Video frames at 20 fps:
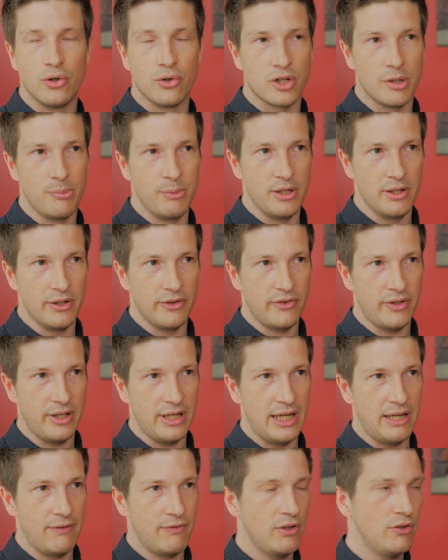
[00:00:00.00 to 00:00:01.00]
your
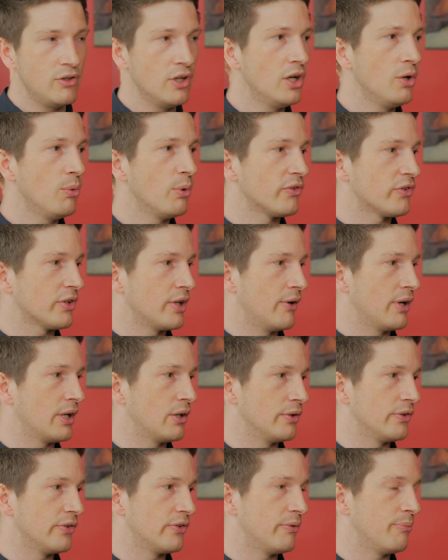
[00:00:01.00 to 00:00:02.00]
community, if you know what's going
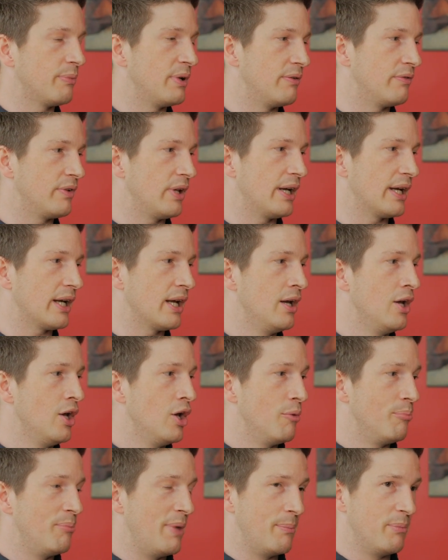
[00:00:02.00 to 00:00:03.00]
on with like
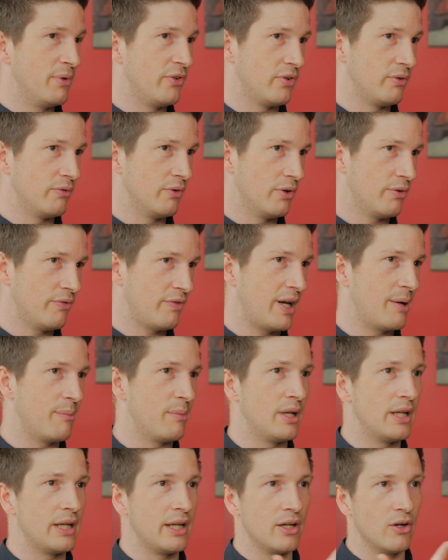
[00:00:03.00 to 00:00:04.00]
members of your
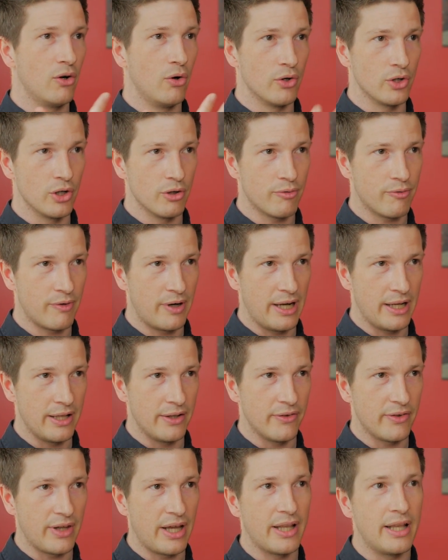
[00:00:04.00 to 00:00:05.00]
family or your
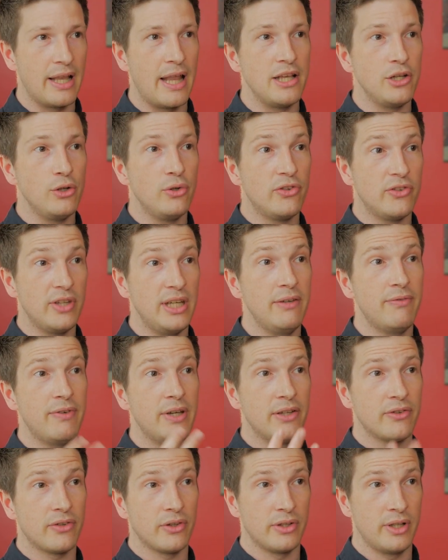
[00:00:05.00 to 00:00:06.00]
friends, and then you see
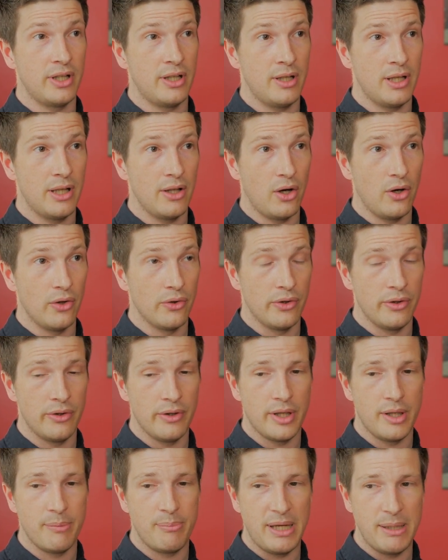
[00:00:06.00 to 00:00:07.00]
things
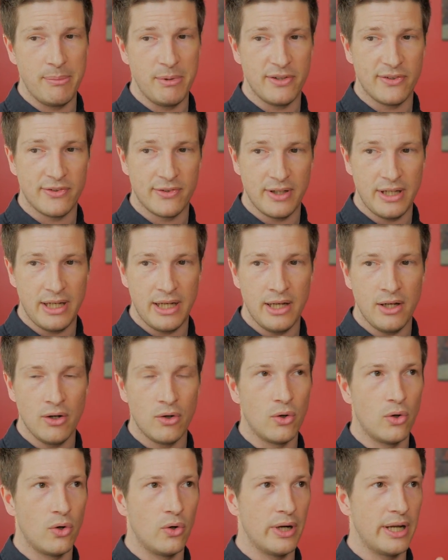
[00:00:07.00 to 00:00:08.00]
on the BBC
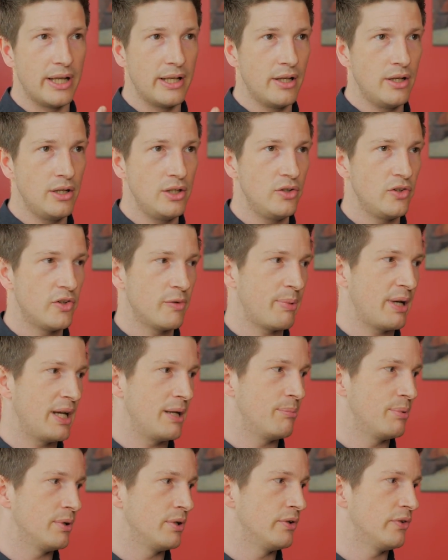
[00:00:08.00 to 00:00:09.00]
or in the
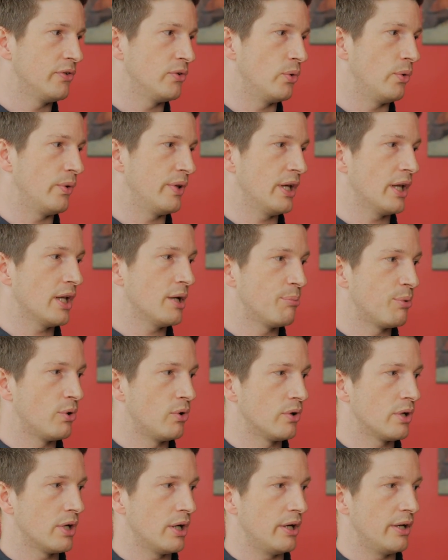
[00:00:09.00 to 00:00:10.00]
newspapers or the other
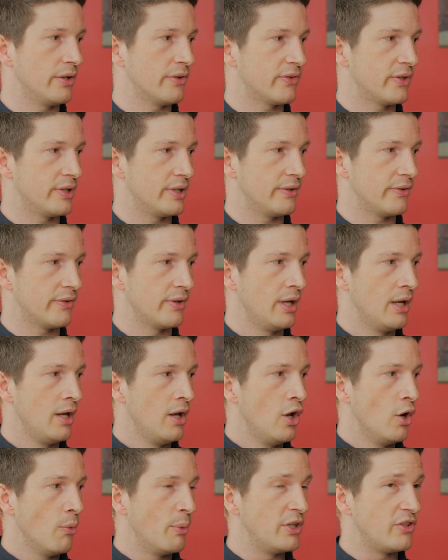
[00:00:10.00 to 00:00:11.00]
broadcasters,
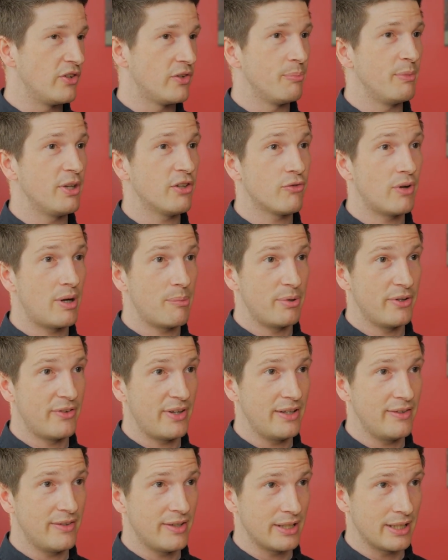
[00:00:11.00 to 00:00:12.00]
which is
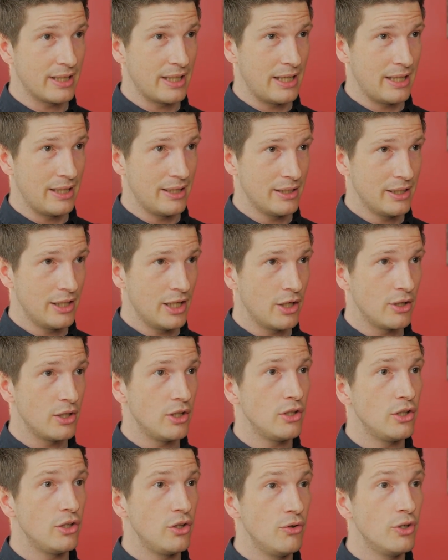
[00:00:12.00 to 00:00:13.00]
misrepresenting that, you know,
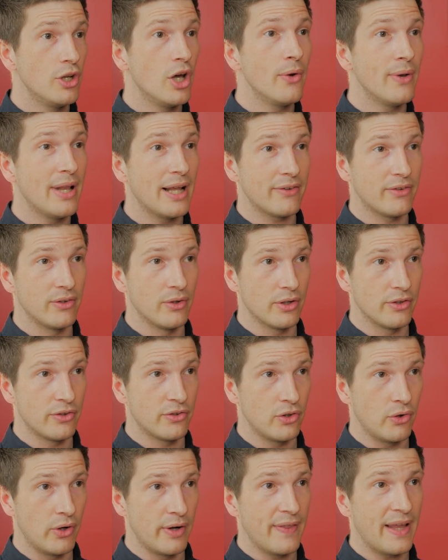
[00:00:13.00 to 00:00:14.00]
you know that's not the
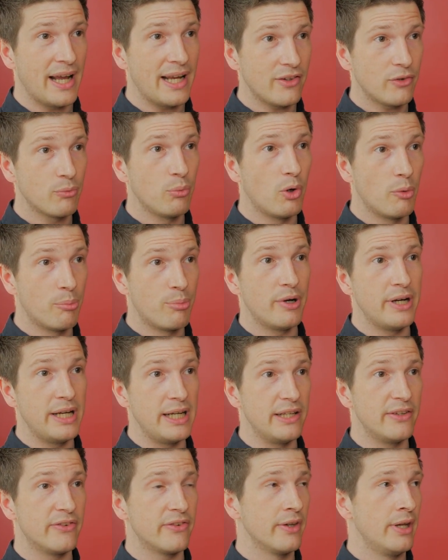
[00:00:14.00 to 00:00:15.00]
story. That's what
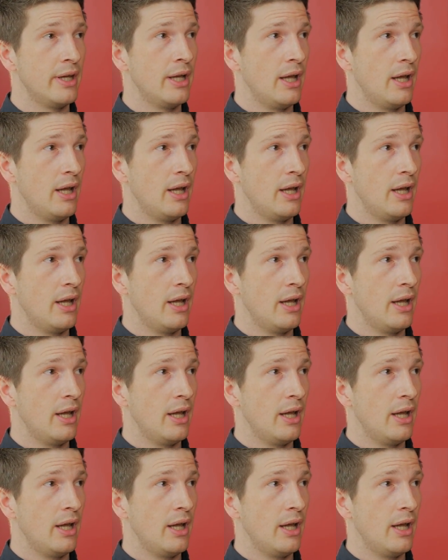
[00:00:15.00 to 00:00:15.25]
breeds